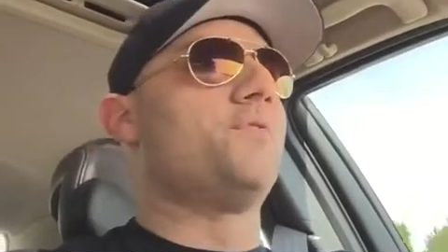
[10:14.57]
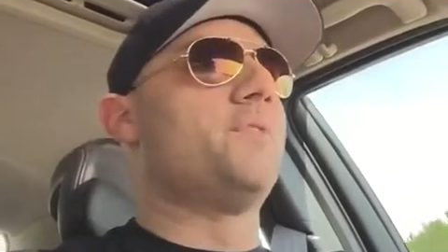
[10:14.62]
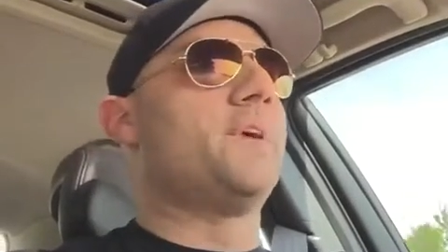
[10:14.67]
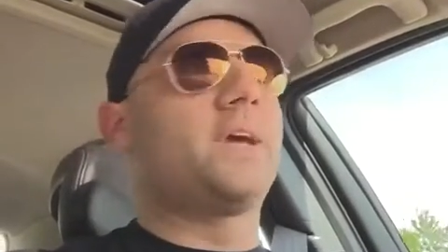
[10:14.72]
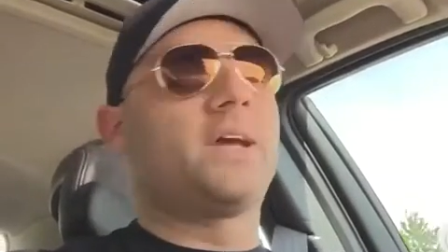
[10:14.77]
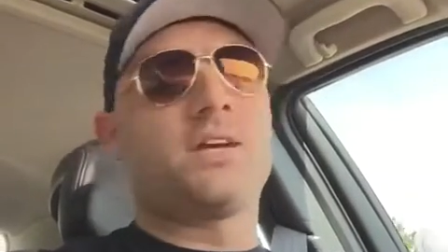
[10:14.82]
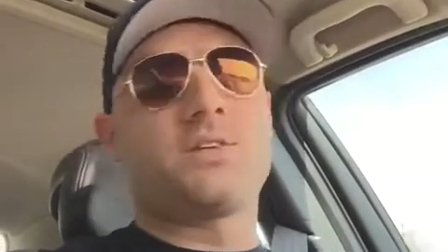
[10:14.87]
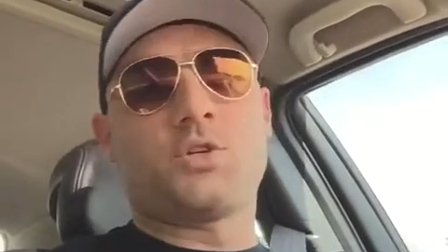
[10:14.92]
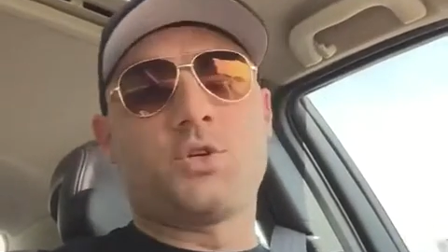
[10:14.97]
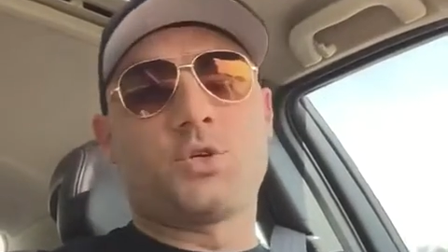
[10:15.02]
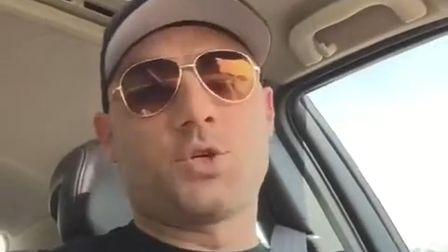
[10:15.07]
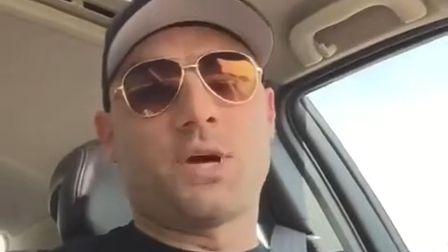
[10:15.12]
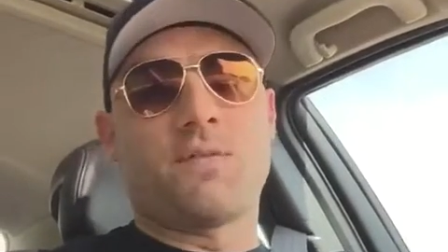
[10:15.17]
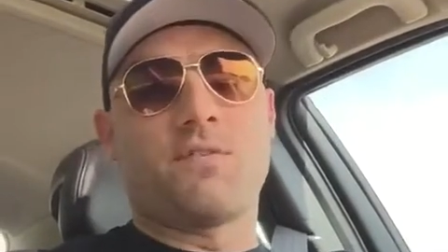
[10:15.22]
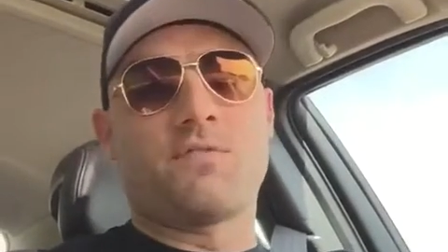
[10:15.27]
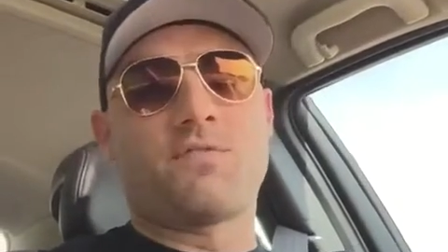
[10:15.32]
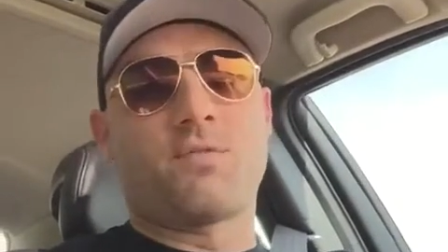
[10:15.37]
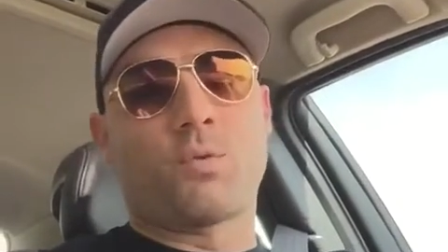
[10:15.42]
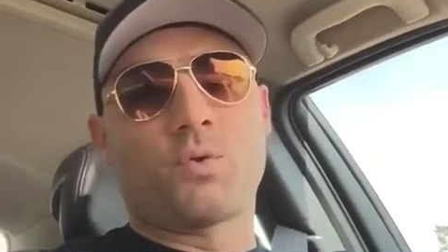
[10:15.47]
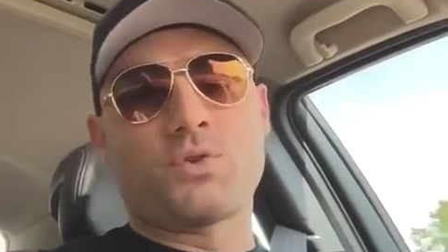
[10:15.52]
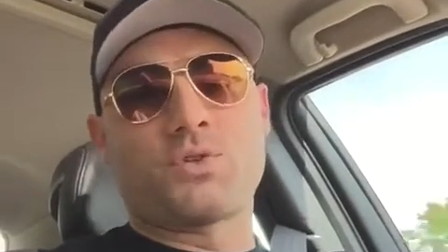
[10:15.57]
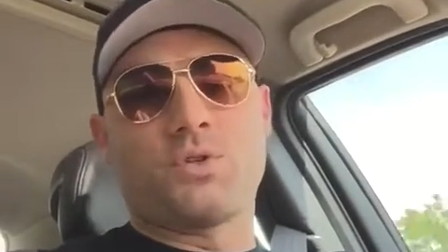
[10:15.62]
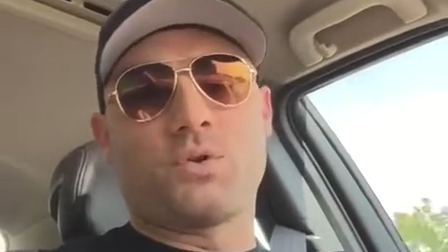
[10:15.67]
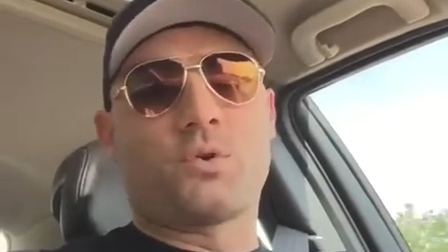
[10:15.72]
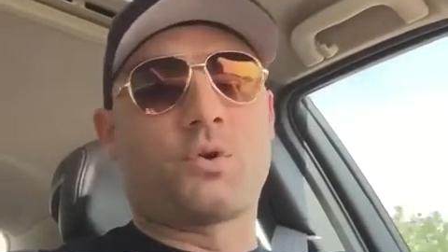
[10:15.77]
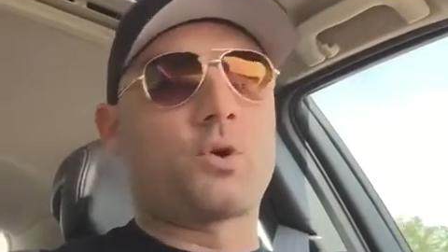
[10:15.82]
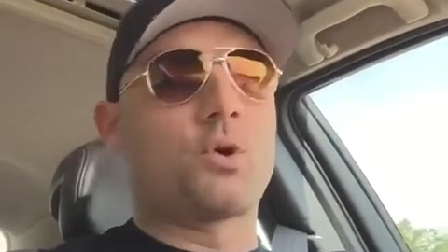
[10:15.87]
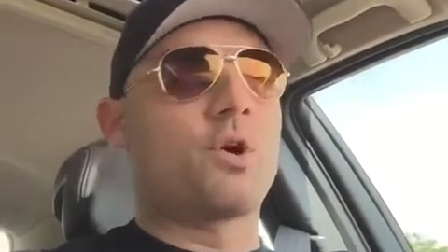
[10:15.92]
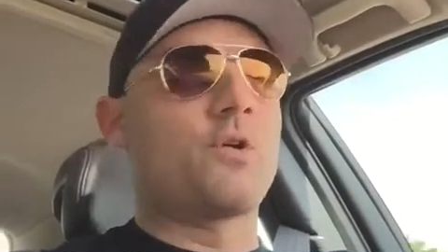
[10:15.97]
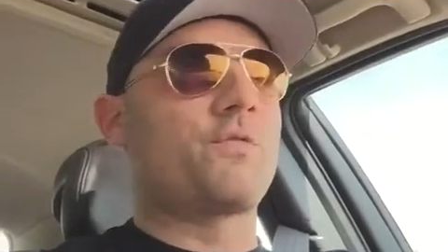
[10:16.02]
Vegas and drive a
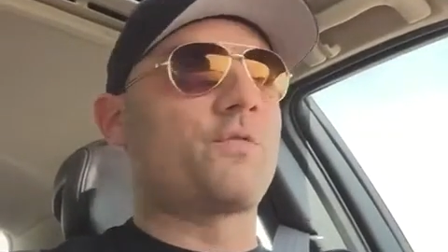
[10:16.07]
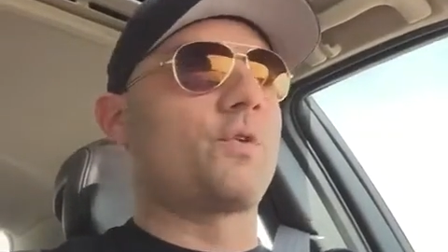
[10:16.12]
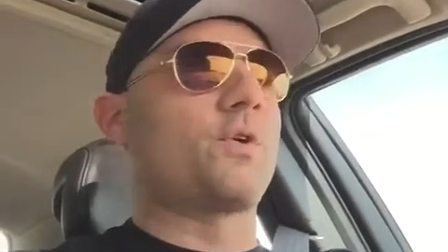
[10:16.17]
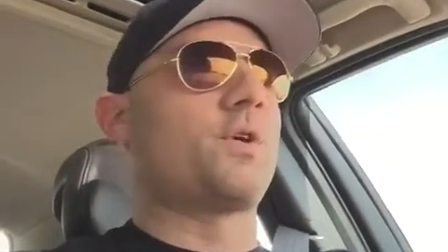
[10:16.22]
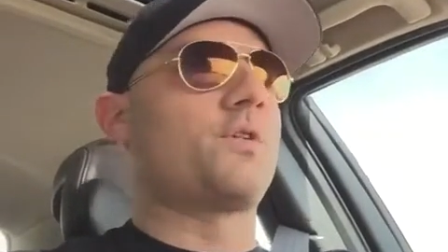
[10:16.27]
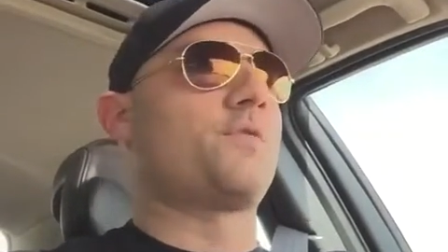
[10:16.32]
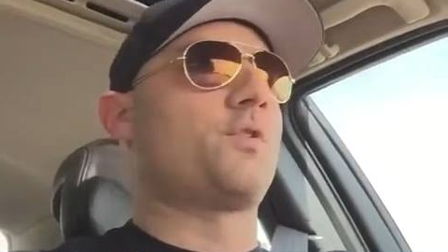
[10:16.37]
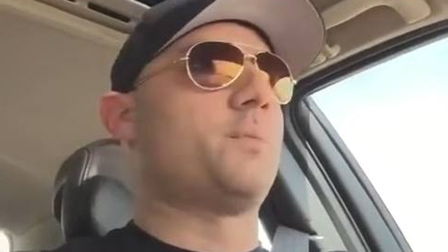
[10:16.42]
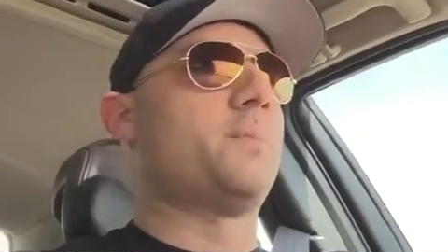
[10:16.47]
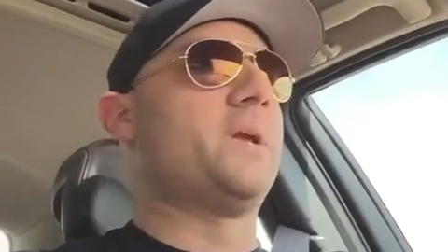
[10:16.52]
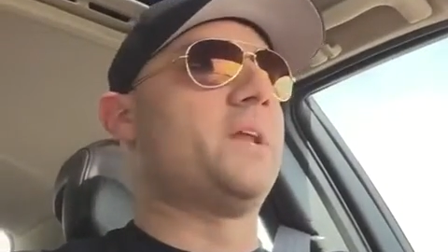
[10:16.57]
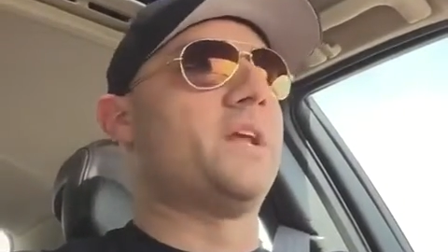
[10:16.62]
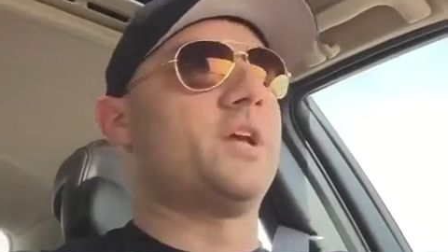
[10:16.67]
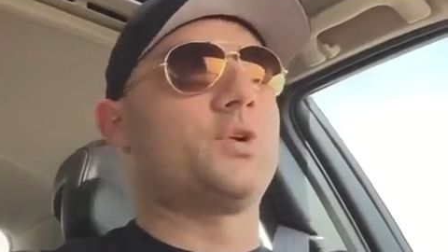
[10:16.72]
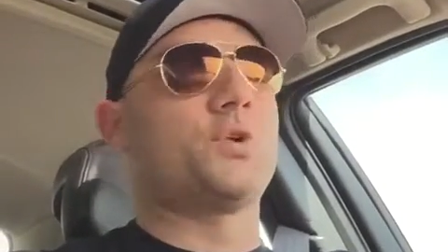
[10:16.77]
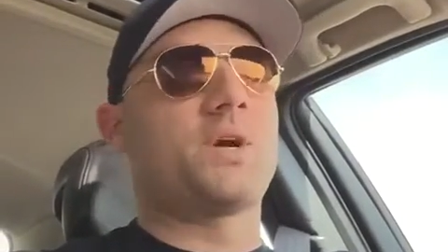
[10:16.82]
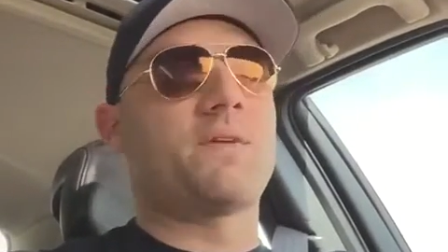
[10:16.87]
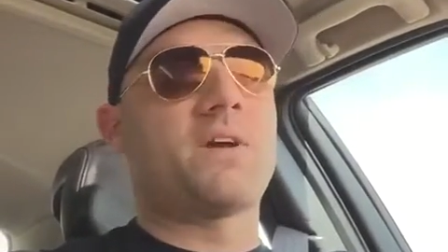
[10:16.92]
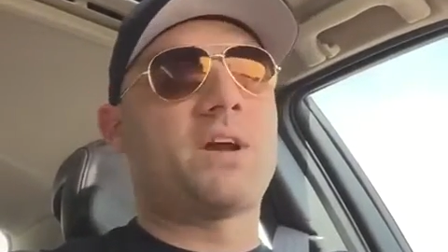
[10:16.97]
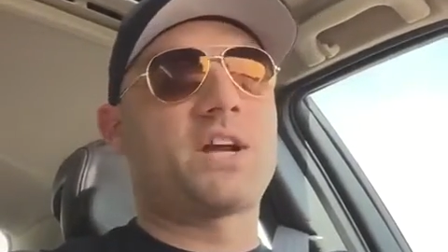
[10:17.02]
4-cylinder car for a media drive.